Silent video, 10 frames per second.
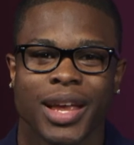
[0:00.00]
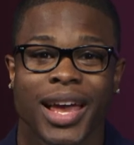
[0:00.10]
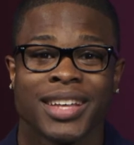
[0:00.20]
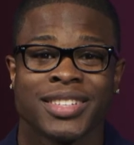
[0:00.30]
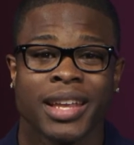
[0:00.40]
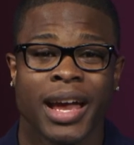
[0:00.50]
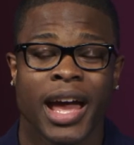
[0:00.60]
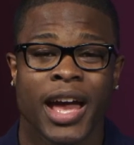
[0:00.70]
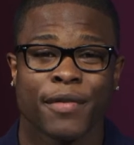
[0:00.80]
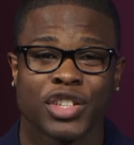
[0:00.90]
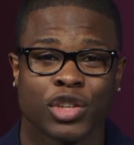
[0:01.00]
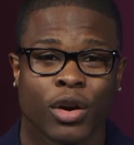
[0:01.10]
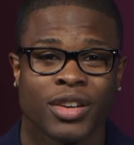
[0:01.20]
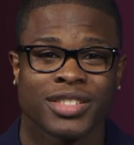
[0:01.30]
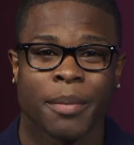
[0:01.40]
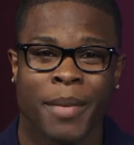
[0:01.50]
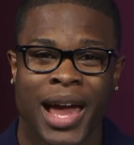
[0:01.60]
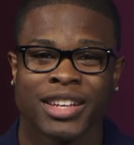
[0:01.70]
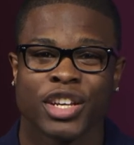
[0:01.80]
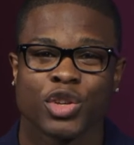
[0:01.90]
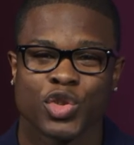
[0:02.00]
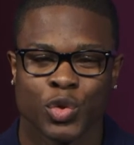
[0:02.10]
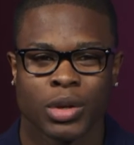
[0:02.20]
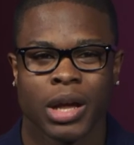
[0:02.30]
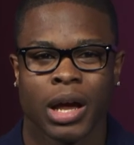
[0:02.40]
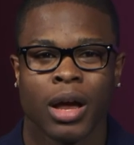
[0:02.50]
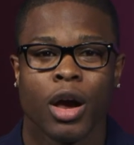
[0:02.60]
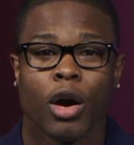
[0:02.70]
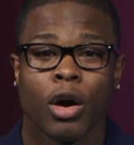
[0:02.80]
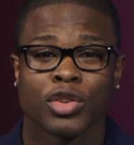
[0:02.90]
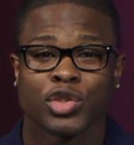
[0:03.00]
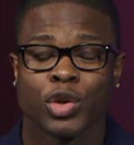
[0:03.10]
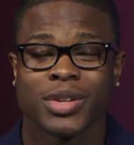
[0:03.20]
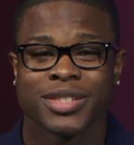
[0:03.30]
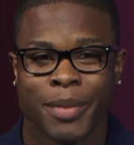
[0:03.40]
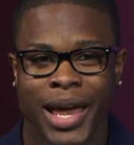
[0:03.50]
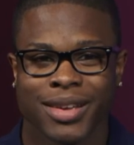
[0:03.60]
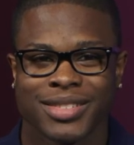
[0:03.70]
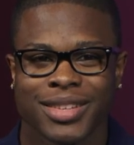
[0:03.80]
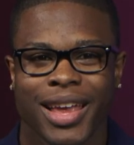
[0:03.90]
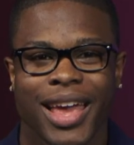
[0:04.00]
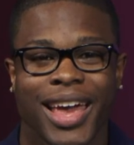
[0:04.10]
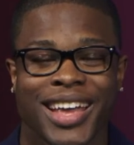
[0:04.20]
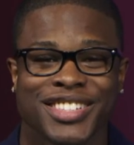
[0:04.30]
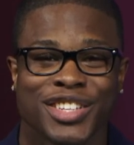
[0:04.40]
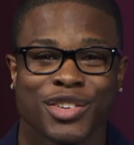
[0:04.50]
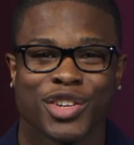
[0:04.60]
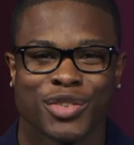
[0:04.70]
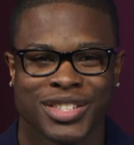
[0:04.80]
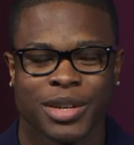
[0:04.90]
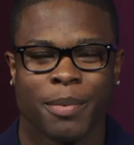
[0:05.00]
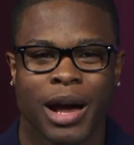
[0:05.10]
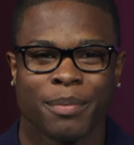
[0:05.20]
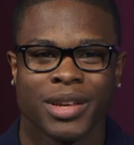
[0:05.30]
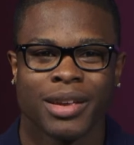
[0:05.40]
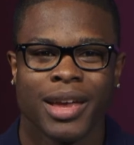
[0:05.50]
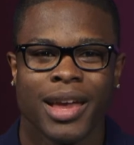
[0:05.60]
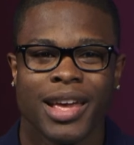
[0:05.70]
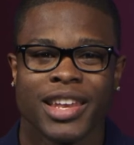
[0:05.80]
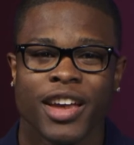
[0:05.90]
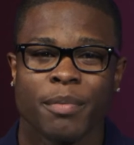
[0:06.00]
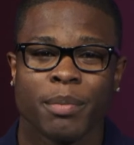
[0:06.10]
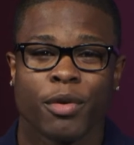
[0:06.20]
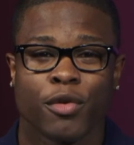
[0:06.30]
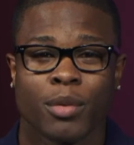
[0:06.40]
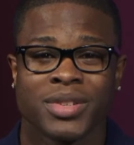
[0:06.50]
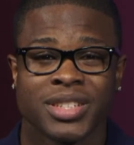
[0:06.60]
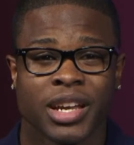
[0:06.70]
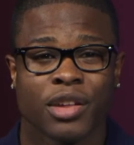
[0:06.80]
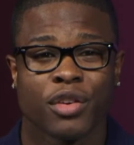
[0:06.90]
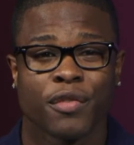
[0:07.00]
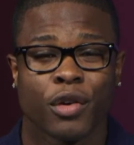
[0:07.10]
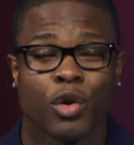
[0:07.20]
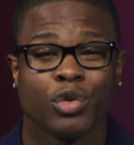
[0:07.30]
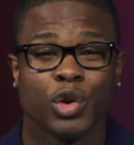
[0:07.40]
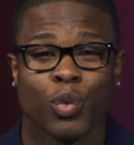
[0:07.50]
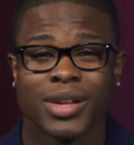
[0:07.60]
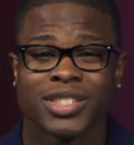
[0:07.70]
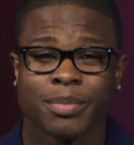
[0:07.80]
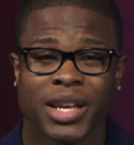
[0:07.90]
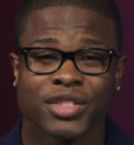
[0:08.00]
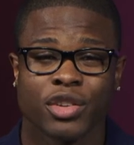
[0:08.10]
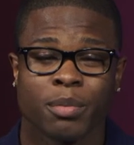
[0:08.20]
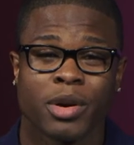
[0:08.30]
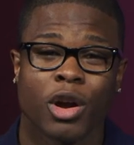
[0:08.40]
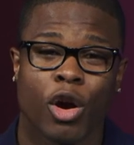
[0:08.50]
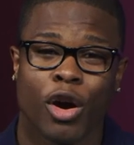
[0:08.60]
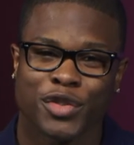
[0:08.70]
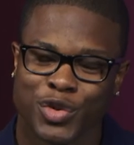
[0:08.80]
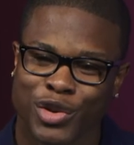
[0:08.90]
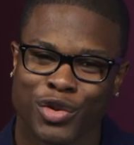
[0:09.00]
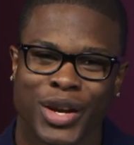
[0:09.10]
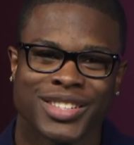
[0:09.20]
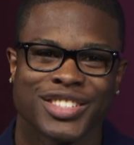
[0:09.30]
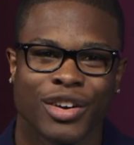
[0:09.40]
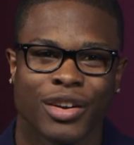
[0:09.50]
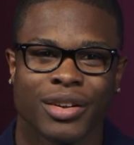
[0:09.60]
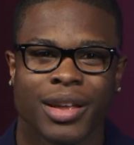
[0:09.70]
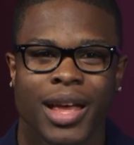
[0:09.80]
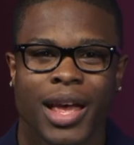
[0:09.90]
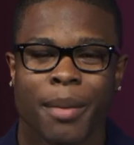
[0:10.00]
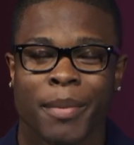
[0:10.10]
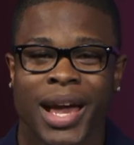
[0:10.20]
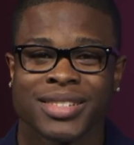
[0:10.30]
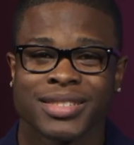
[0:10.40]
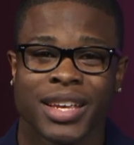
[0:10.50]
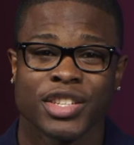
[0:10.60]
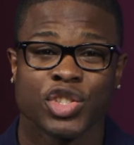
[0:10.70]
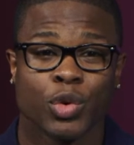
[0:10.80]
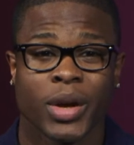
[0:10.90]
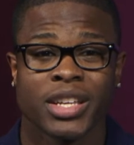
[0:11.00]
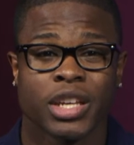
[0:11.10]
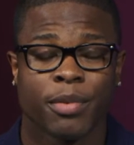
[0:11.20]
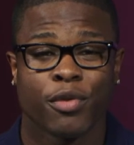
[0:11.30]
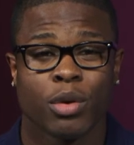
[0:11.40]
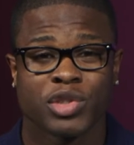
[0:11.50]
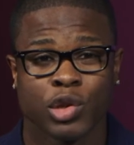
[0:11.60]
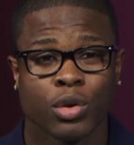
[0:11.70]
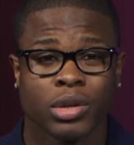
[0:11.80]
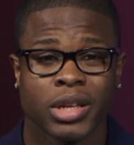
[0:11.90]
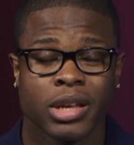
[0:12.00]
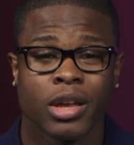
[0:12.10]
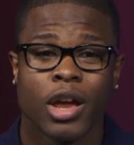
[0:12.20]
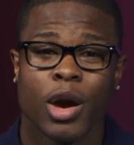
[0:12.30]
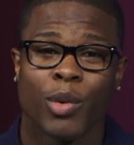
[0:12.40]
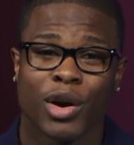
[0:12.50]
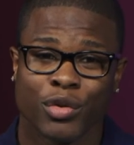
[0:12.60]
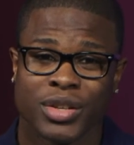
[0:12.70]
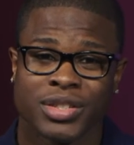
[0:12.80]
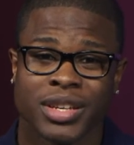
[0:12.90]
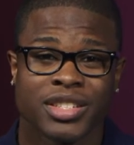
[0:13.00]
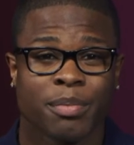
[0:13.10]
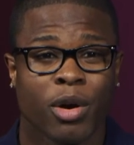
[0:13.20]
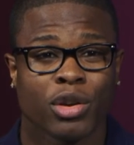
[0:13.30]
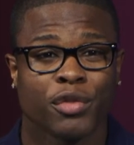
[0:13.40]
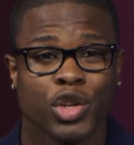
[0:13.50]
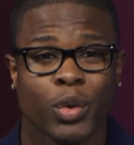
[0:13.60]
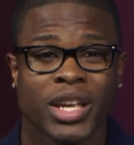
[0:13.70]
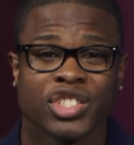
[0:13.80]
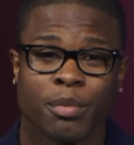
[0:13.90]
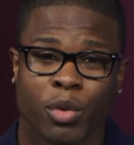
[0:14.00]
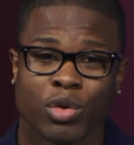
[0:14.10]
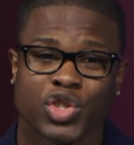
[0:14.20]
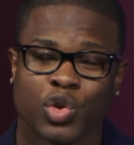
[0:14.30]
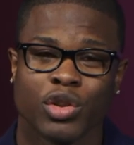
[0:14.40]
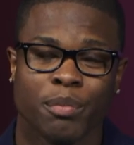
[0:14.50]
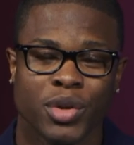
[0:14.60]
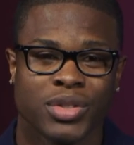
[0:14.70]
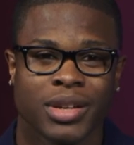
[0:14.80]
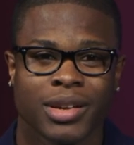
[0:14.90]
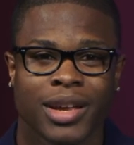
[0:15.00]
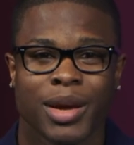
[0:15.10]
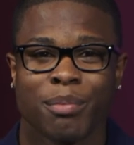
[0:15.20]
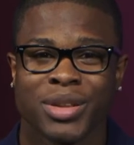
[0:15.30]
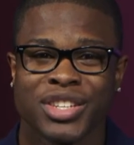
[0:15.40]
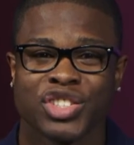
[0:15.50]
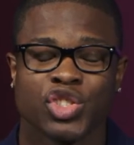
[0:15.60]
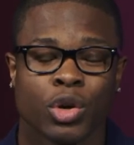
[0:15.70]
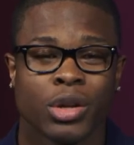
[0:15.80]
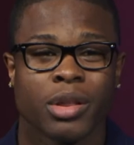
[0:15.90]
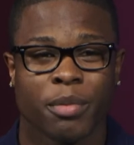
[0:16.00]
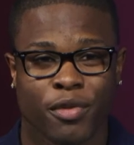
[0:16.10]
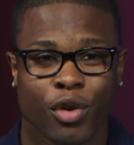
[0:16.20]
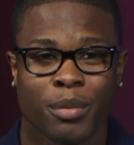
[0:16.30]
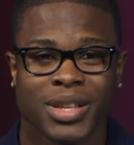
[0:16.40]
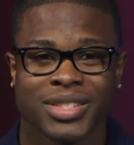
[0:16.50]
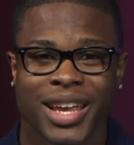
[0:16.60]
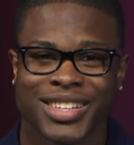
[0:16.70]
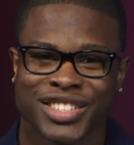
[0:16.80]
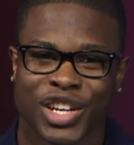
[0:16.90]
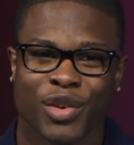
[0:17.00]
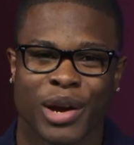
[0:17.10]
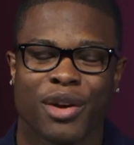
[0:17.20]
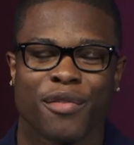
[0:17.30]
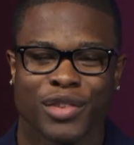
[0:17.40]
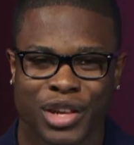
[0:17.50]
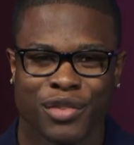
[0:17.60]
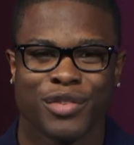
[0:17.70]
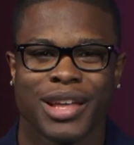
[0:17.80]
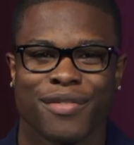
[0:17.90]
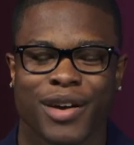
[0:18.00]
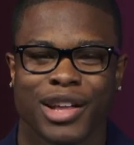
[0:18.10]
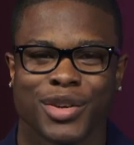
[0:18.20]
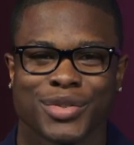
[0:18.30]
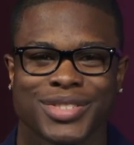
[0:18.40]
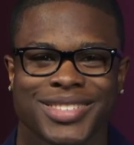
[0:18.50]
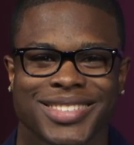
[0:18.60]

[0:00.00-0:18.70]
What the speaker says: And today I have guitarist Magdale Zuniga, also known as Max, and singer Krista Poppy. They have been performing together for only one semester, but are off to a great start. Max attends UH and performs locally, while Krista is a part of UH Moore School of Music. Please enjoy the performance and stick around for the interview that follows.